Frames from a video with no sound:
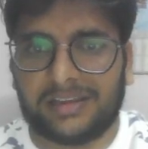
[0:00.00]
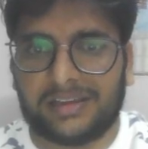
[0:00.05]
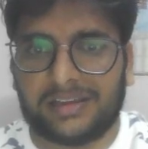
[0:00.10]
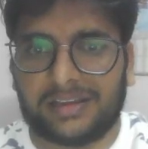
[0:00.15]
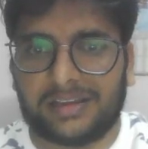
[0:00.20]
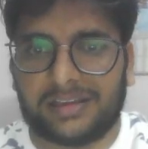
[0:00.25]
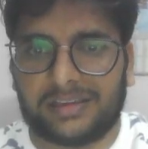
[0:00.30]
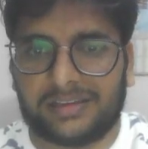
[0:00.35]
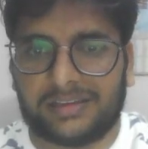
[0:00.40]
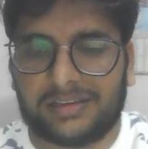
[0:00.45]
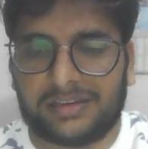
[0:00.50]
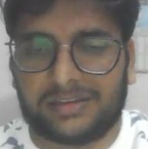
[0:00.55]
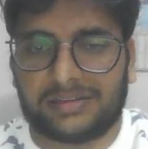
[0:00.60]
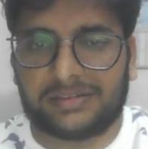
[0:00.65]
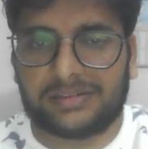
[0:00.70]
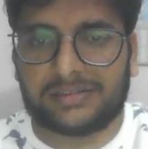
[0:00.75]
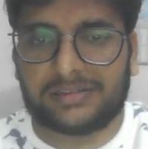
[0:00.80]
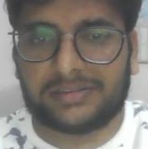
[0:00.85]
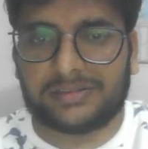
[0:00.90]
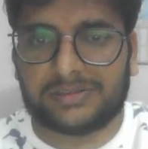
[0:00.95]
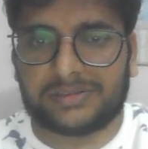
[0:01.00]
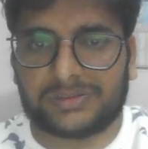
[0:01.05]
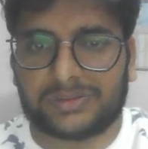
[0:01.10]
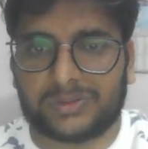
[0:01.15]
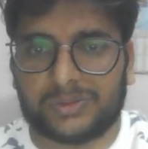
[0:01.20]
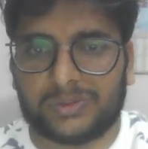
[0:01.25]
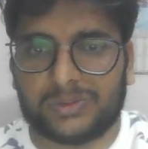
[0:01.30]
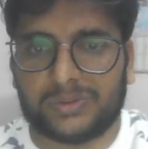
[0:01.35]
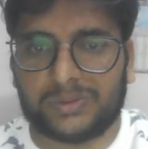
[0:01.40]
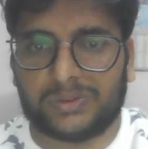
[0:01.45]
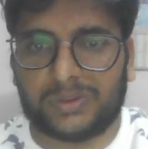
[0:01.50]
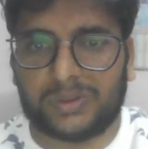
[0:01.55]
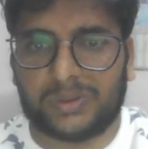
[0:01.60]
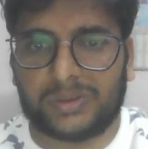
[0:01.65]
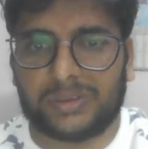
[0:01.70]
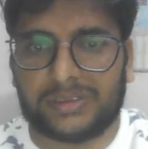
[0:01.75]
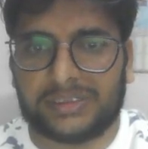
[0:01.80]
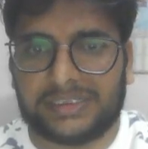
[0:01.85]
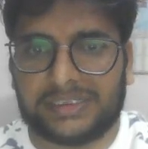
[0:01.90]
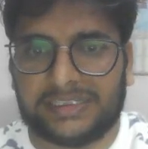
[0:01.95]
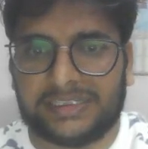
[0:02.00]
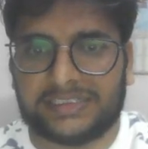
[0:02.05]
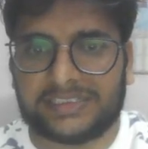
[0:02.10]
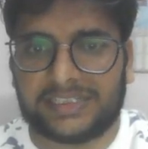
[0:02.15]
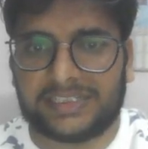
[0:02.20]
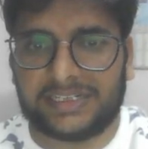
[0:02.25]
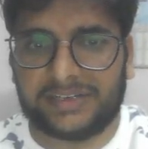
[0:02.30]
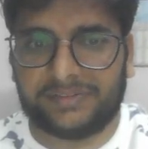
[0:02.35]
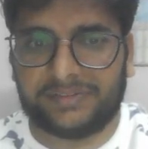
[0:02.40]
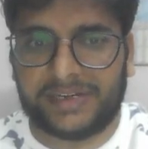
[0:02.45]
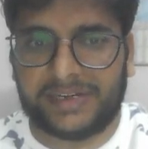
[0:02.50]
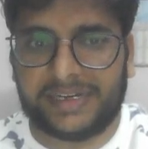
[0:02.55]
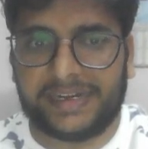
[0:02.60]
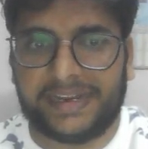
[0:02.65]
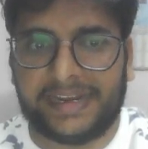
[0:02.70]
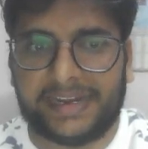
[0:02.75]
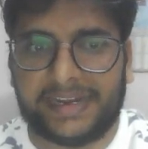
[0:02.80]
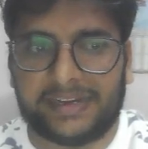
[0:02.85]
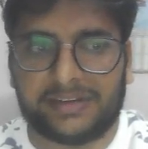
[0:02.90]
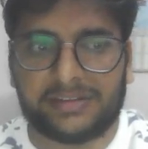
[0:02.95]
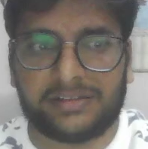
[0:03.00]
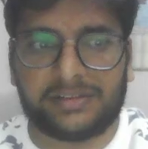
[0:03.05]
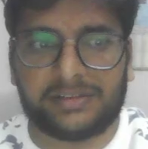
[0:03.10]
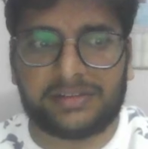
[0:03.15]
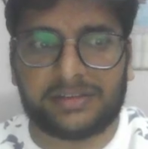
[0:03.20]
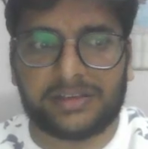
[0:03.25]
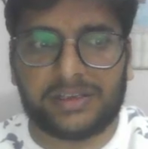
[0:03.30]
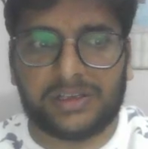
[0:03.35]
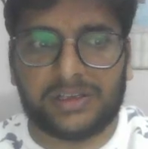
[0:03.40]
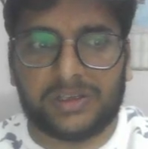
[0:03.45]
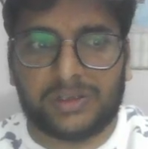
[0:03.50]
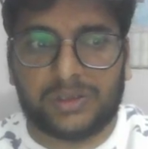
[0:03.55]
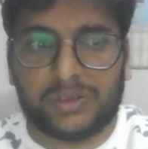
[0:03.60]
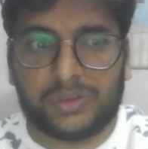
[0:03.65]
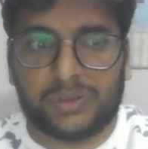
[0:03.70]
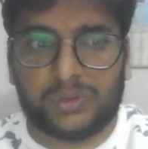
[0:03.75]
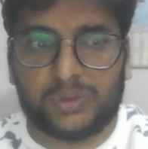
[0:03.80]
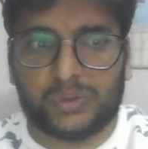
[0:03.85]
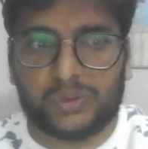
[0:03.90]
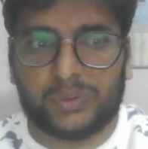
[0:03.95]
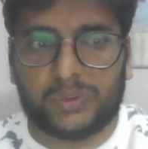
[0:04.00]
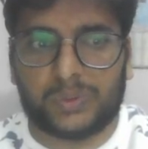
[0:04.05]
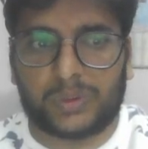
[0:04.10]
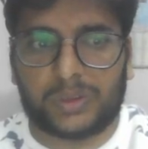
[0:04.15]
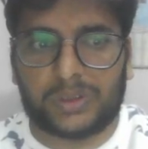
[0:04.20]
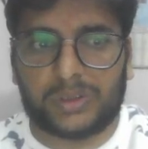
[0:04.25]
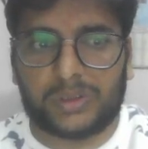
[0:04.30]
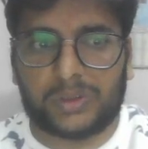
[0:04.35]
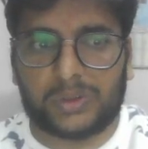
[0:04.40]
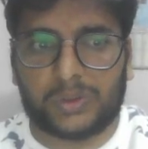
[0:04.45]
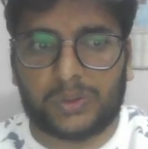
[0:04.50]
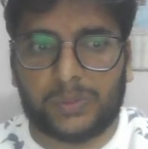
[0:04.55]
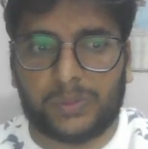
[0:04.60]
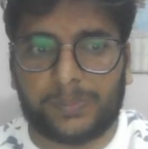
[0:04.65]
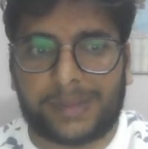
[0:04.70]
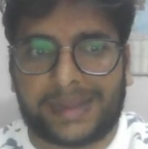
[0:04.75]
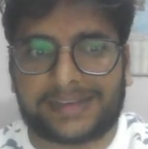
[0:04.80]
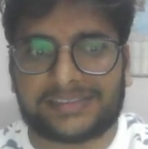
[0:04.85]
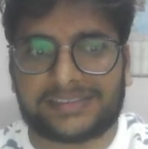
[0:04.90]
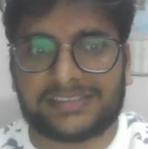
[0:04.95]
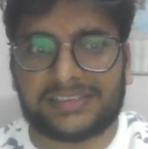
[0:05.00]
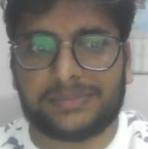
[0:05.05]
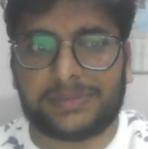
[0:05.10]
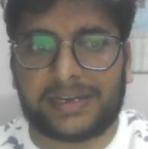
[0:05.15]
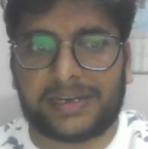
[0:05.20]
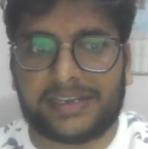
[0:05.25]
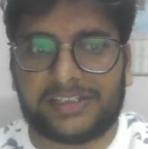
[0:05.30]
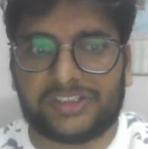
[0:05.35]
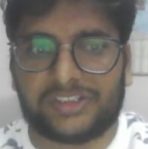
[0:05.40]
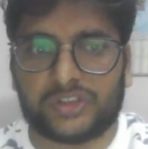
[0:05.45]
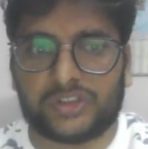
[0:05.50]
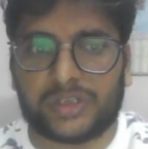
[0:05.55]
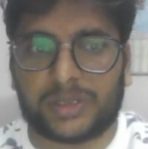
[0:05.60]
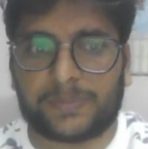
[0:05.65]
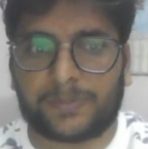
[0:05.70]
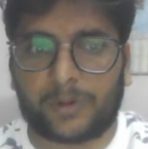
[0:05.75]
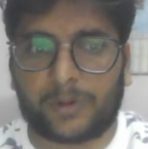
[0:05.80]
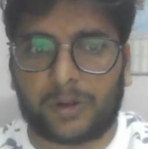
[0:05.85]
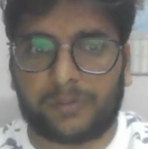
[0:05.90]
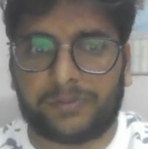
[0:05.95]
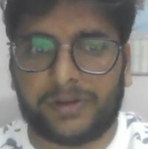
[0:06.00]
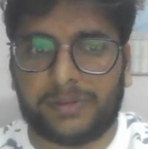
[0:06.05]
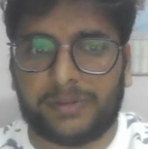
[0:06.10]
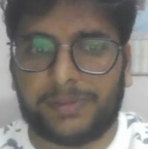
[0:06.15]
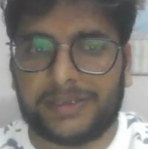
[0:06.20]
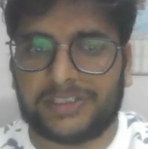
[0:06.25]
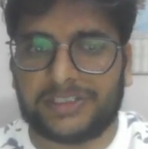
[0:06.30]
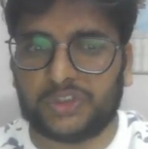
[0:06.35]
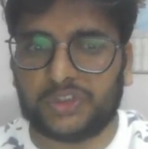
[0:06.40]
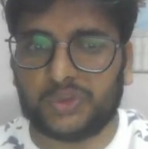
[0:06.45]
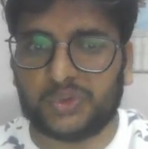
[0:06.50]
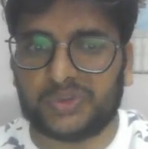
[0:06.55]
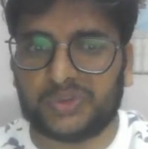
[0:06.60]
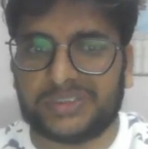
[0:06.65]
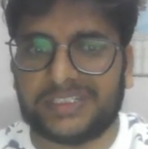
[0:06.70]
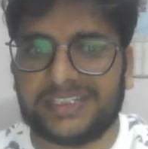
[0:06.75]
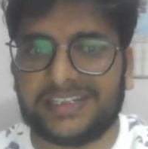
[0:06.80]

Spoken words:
Yeah, so on each and every day it is. You want to maximize your profit by choosing a